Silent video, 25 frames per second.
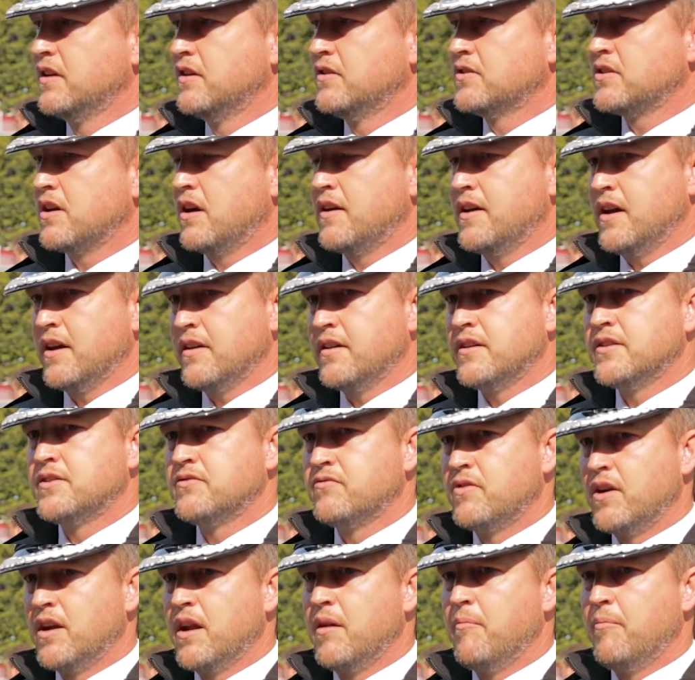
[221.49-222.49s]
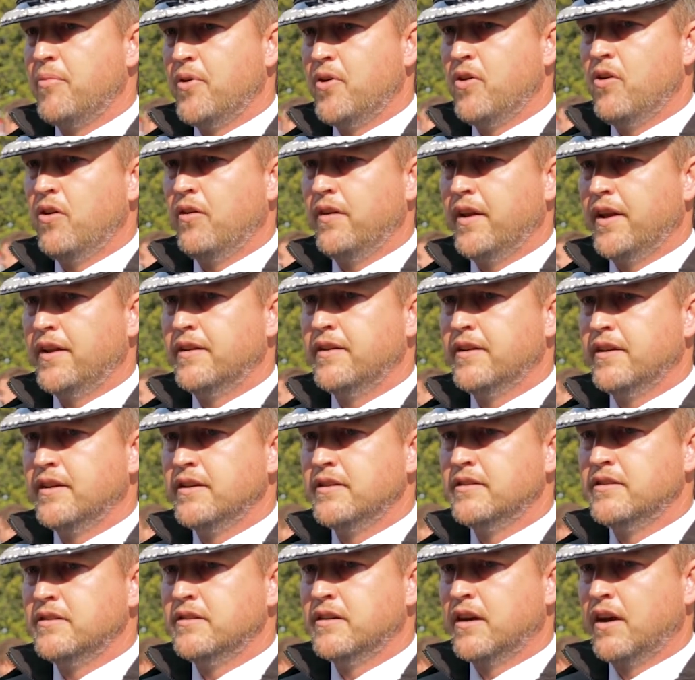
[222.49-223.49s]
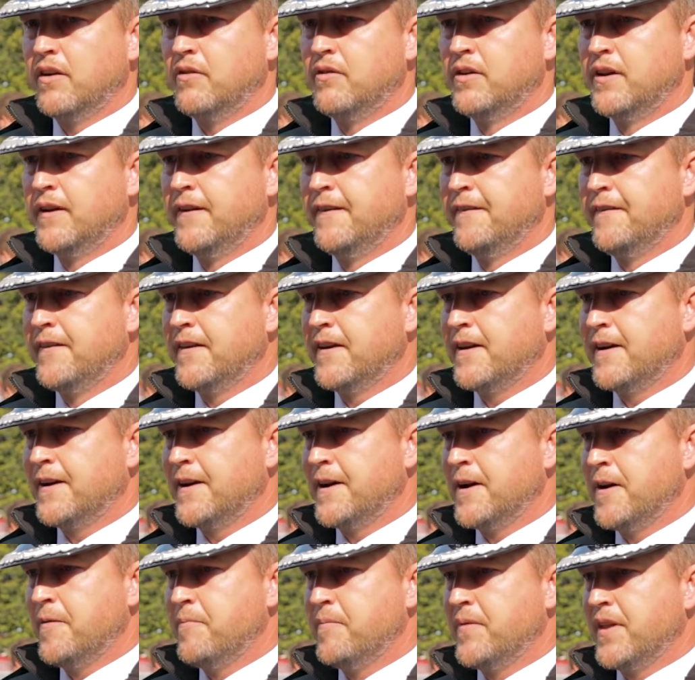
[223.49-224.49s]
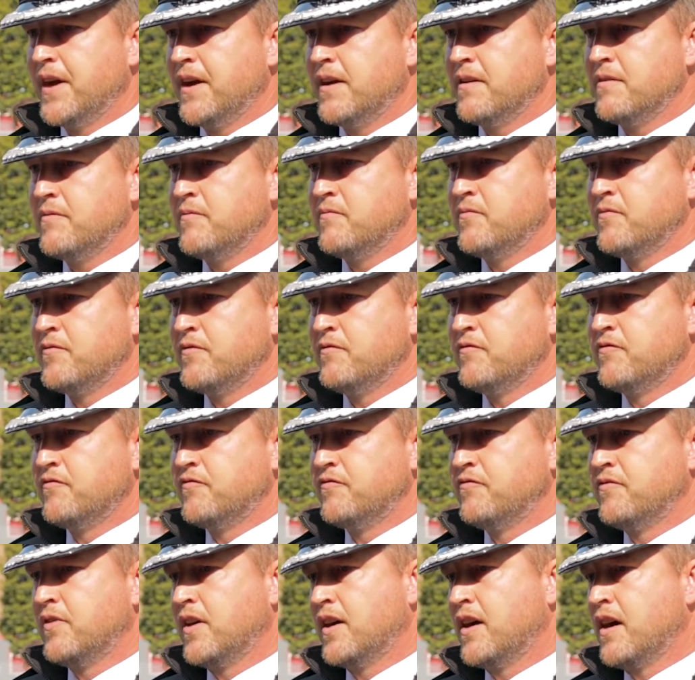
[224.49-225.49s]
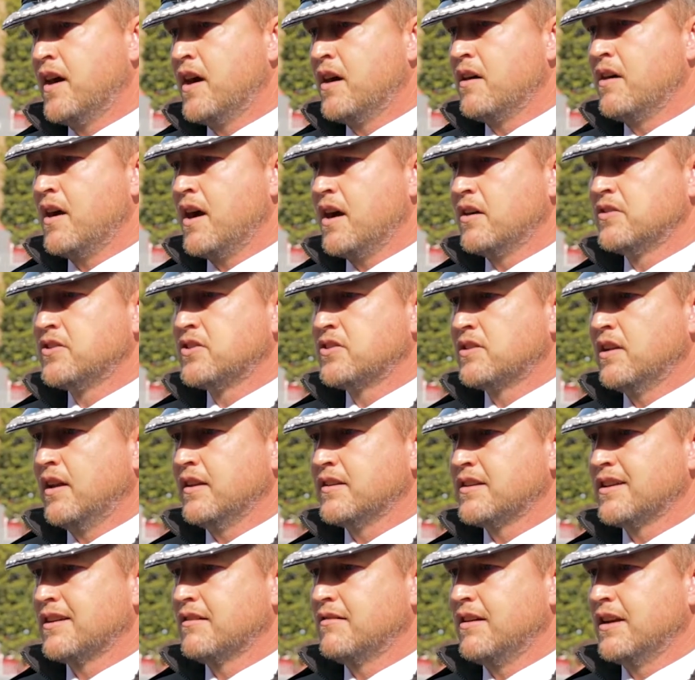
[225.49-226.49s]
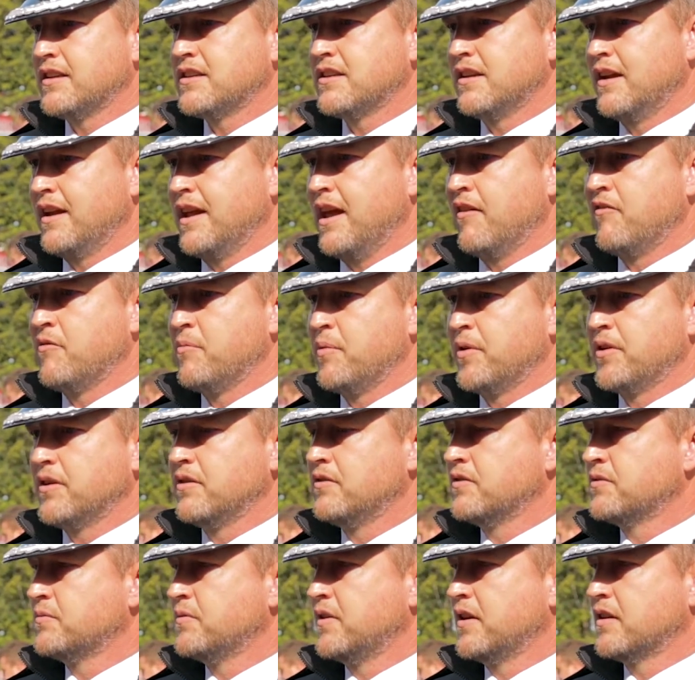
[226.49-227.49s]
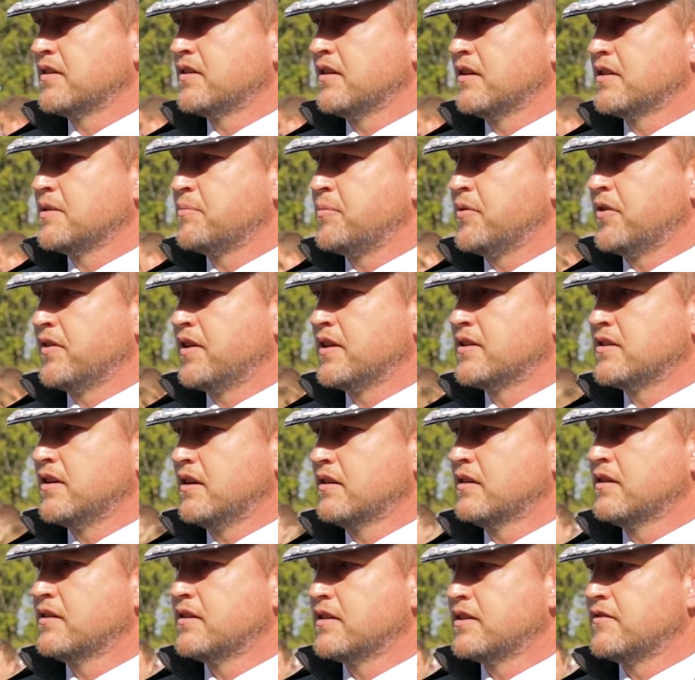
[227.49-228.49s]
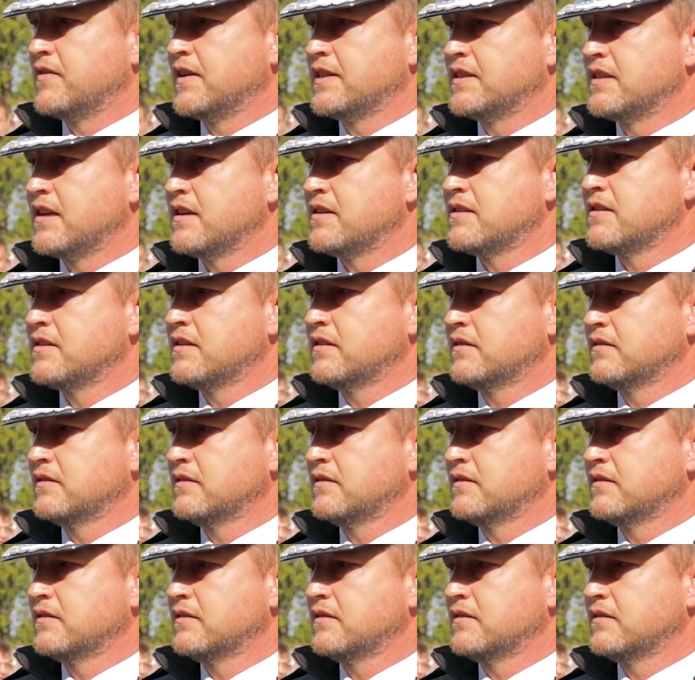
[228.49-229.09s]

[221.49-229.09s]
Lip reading: So it's really important, and I'd just like to congratulate everybody who's worked hard to put this on, because it's fantastic.